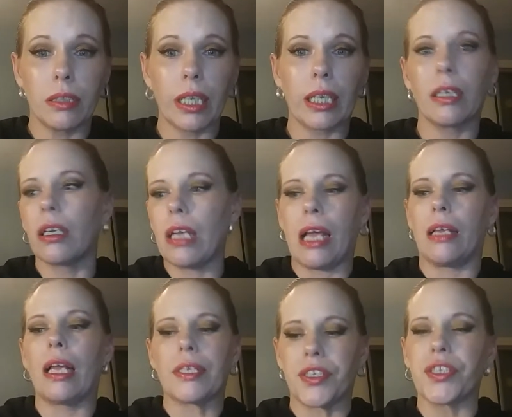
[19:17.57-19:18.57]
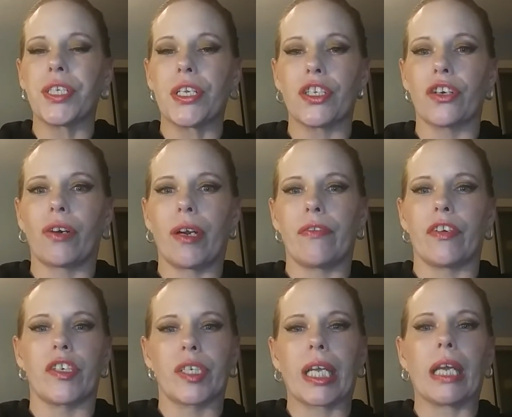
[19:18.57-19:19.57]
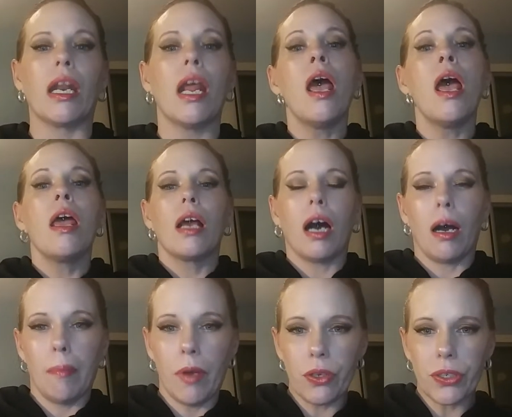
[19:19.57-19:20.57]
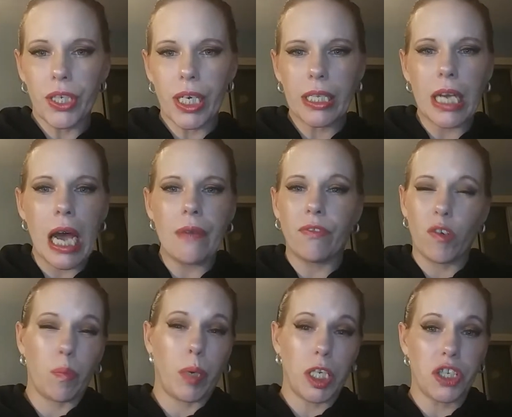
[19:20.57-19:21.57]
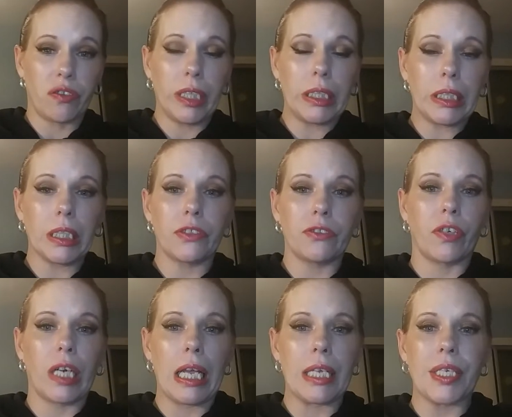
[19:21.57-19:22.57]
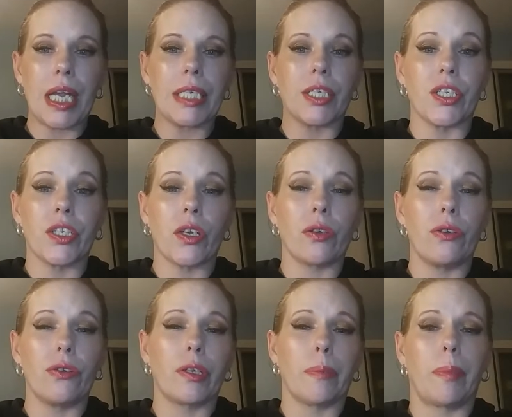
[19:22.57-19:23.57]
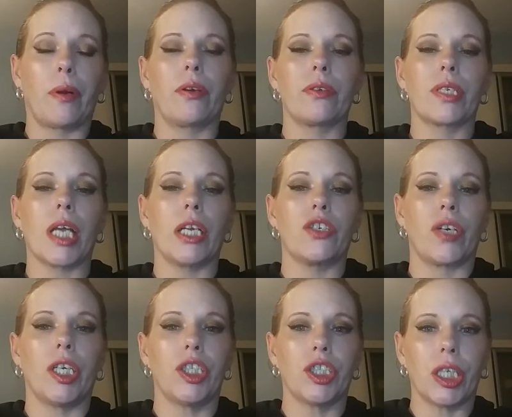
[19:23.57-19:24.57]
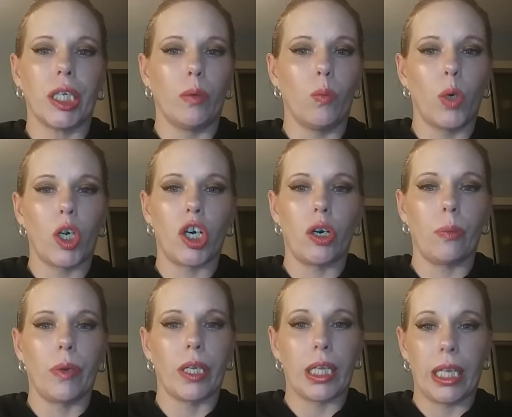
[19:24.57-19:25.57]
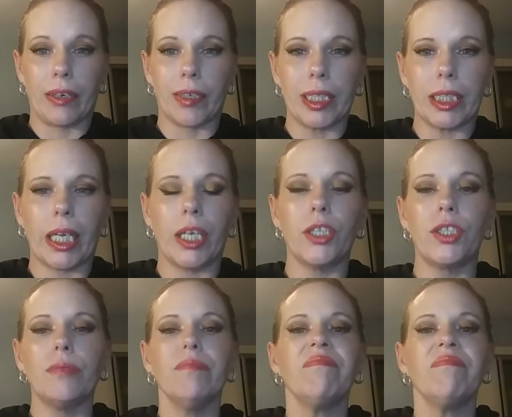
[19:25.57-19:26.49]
Like, essences are great for your skin. Most of the time, for budget reasons, as an essence, I'll use the Burt's Hydration Water with Clary Sage.